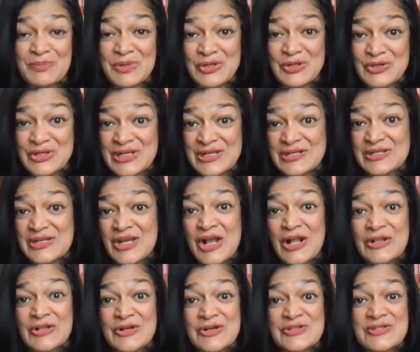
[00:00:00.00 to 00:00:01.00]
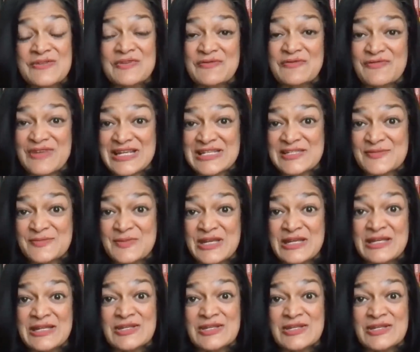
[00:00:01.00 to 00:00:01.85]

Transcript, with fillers: billion of investment